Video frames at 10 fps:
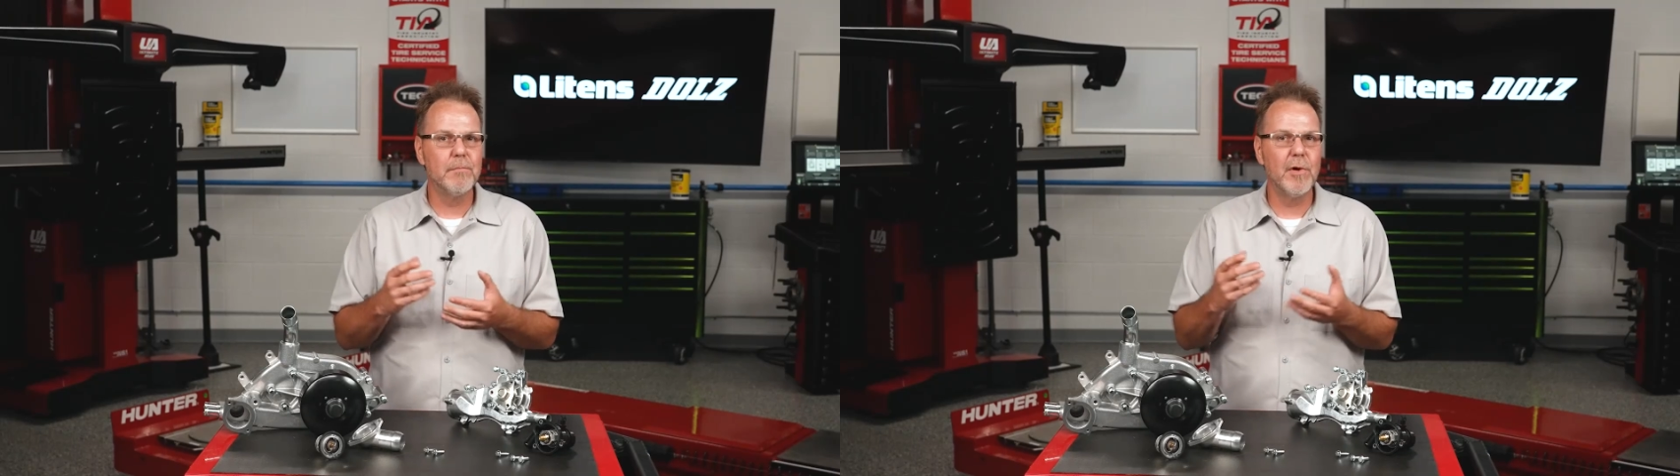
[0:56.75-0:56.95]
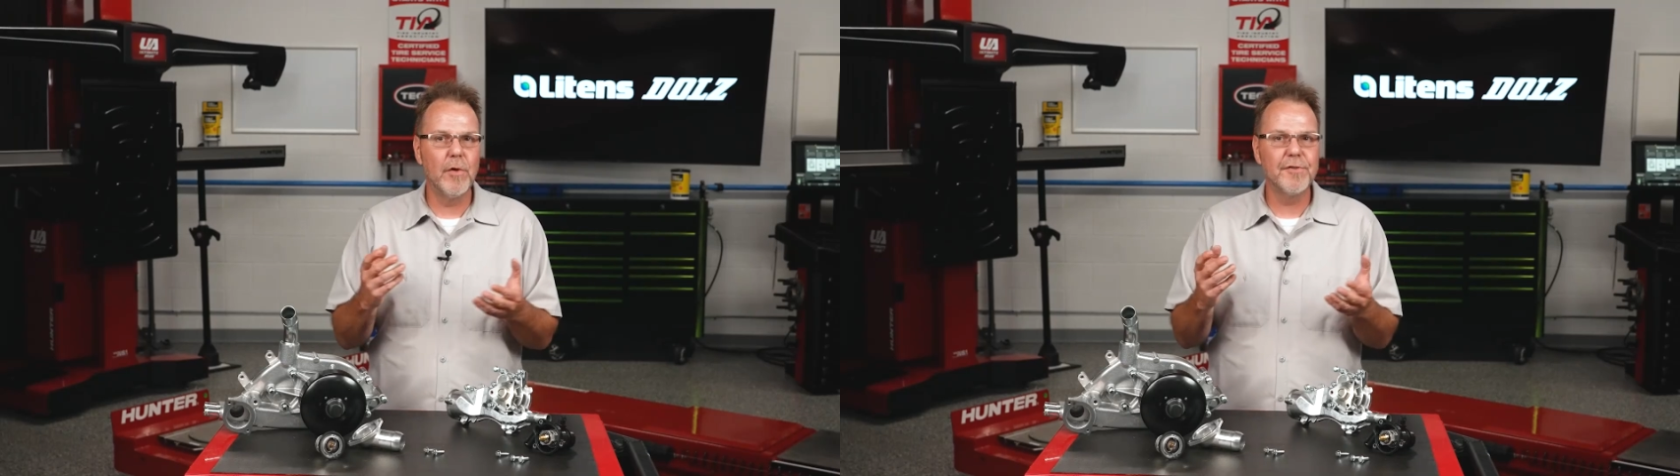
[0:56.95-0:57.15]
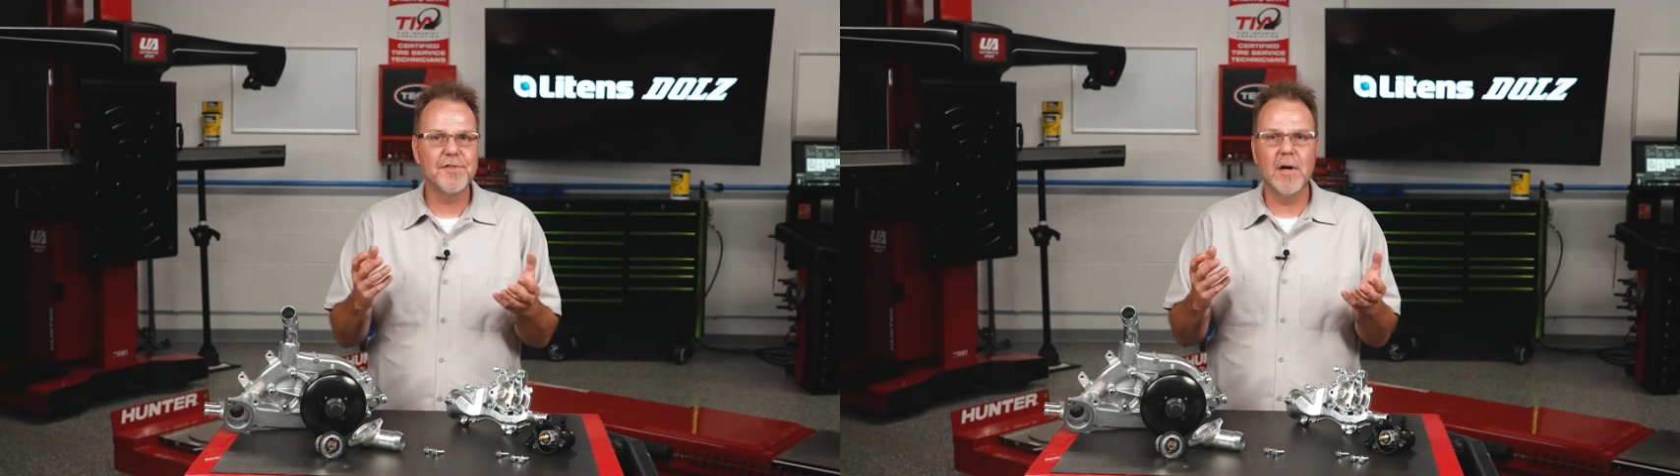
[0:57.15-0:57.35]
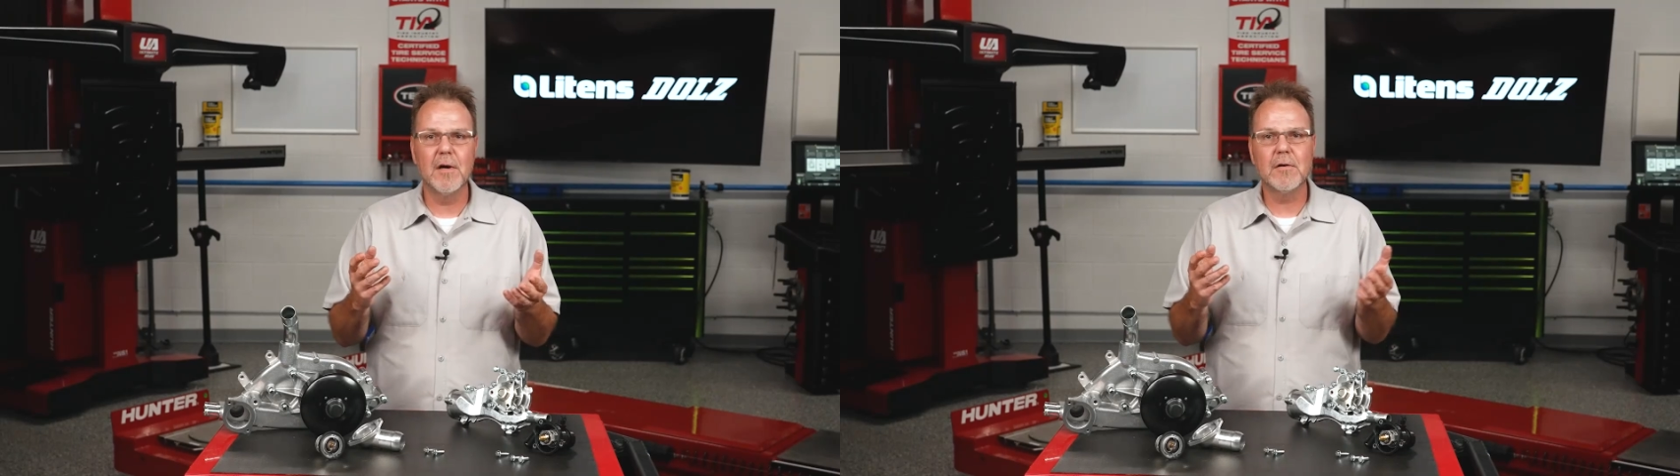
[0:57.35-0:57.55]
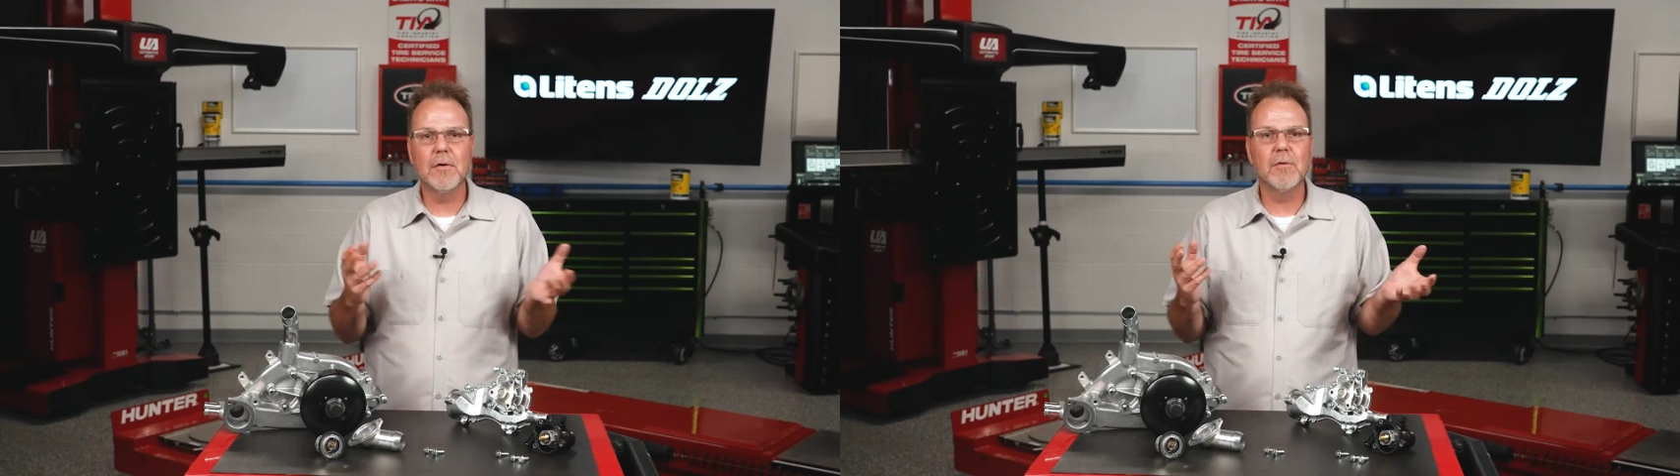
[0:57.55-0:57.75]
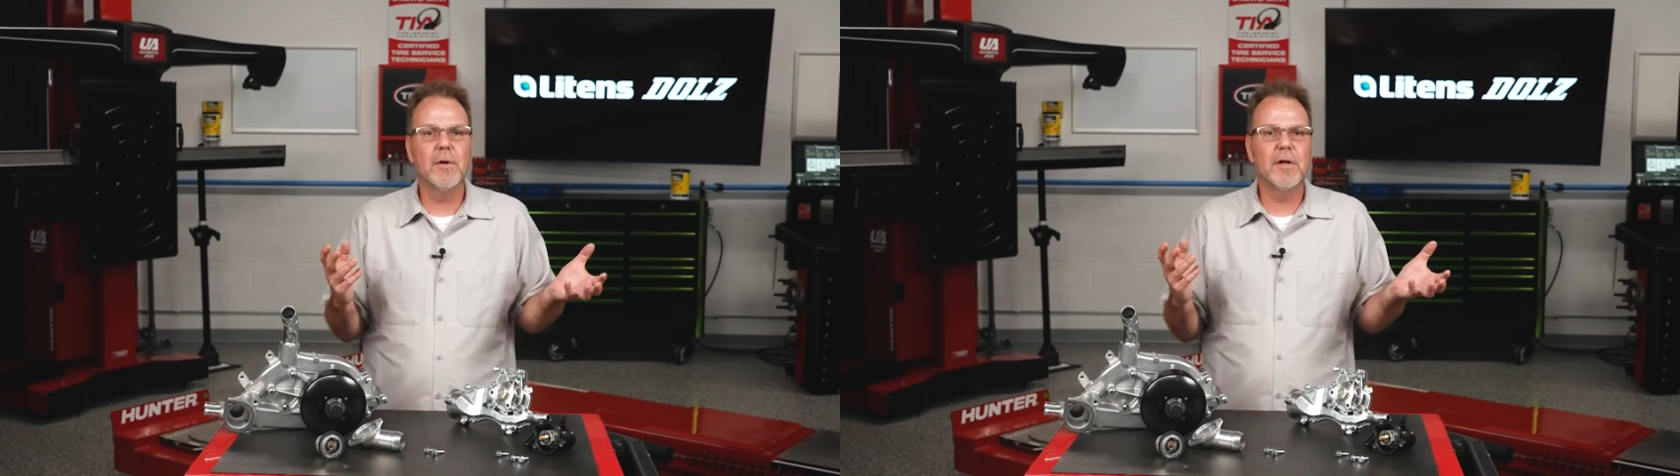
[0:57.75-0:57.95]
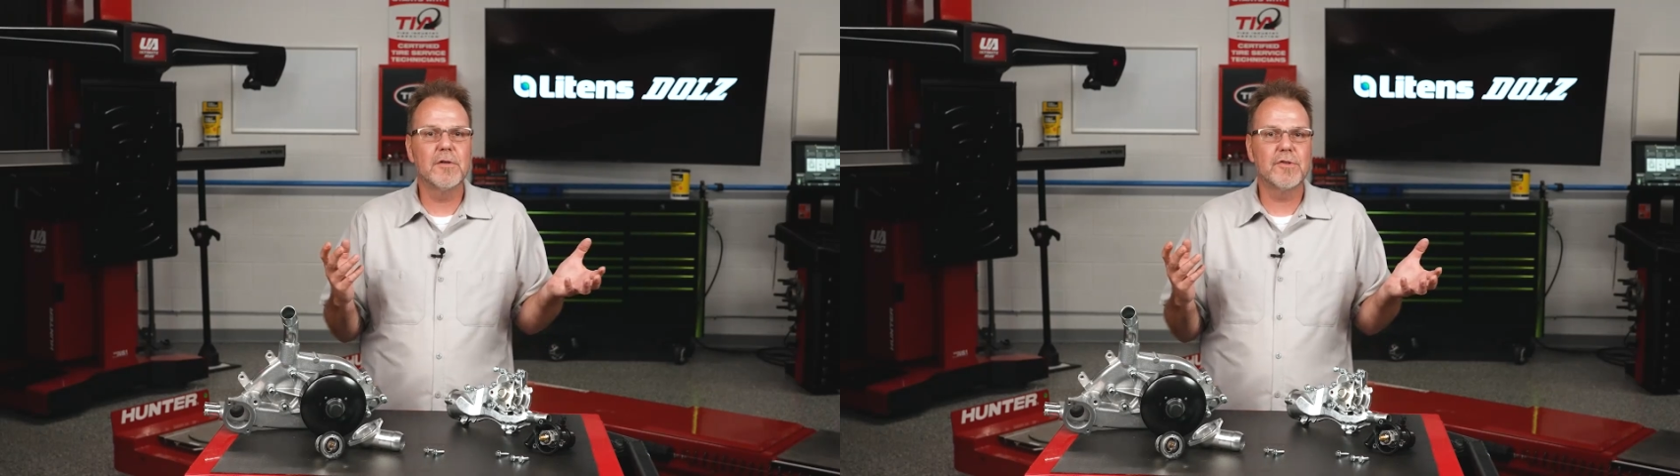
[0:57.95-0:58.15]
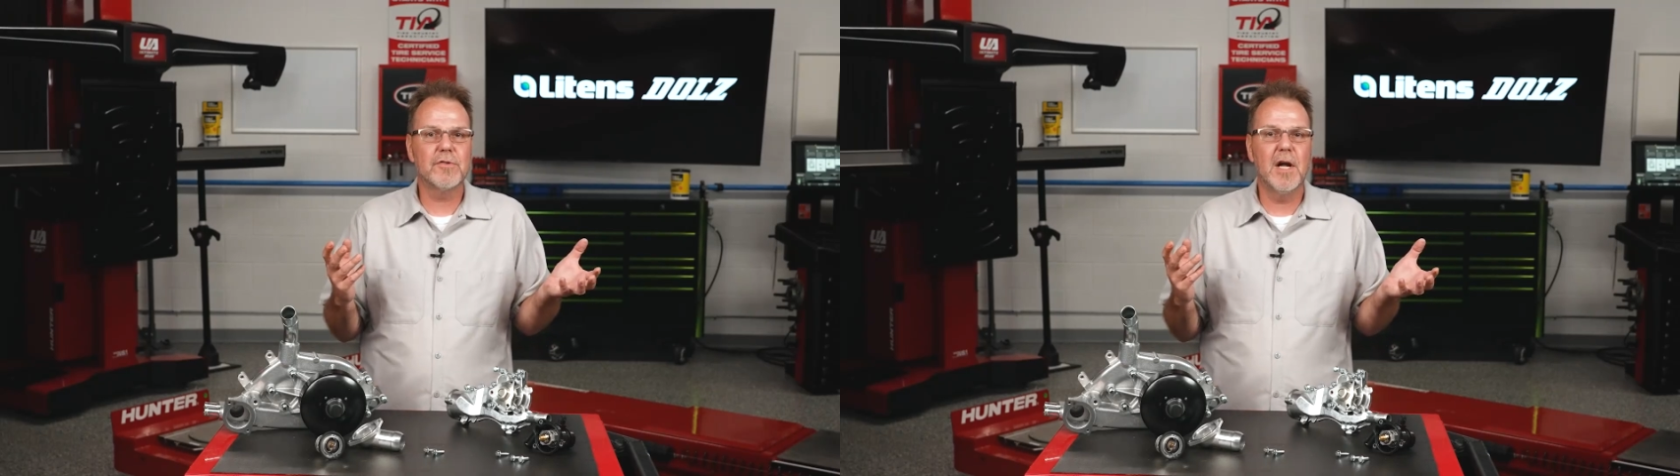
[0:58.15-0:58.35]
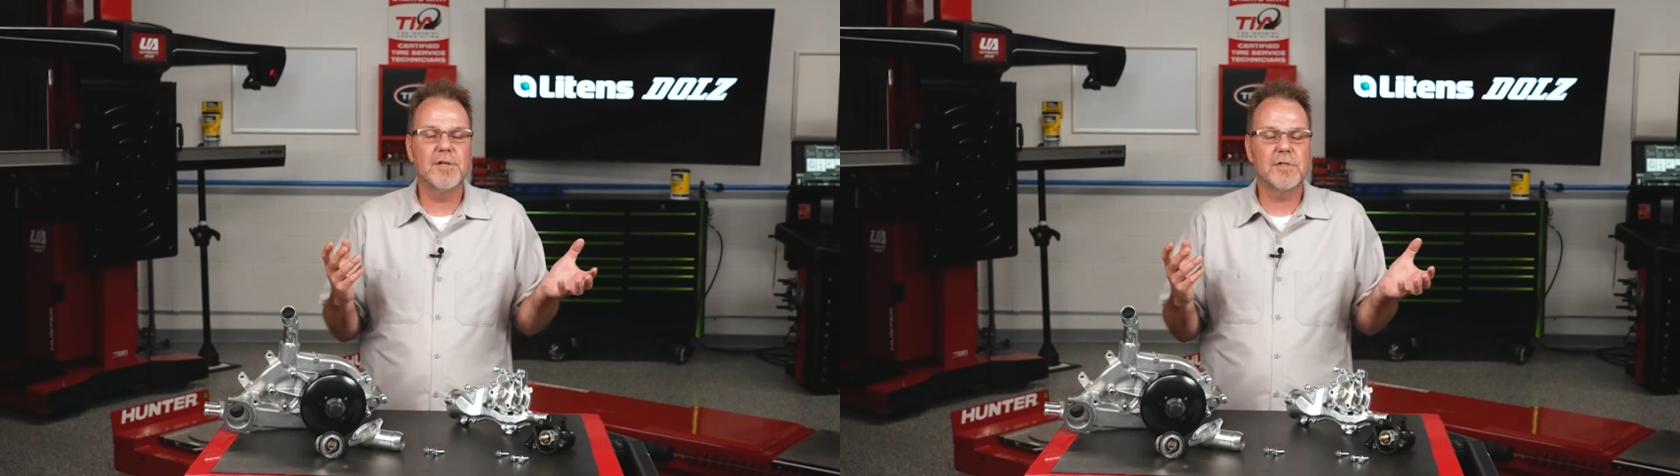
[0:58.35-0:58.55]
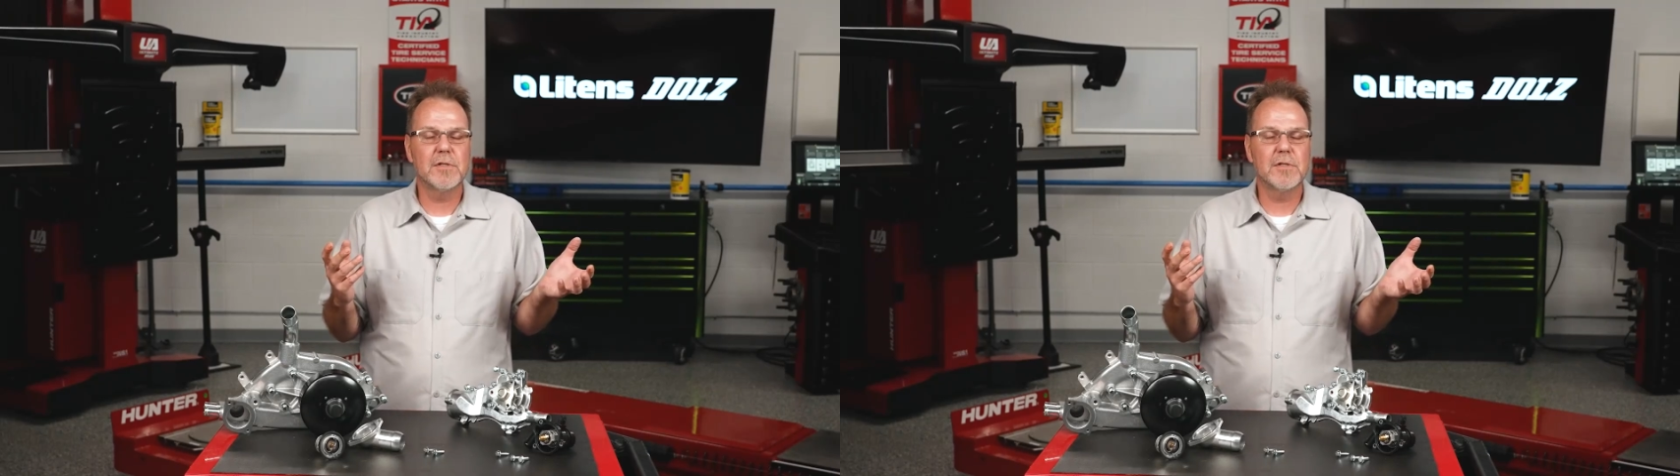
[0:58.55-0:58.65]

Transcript: bolts are corroded or stretched.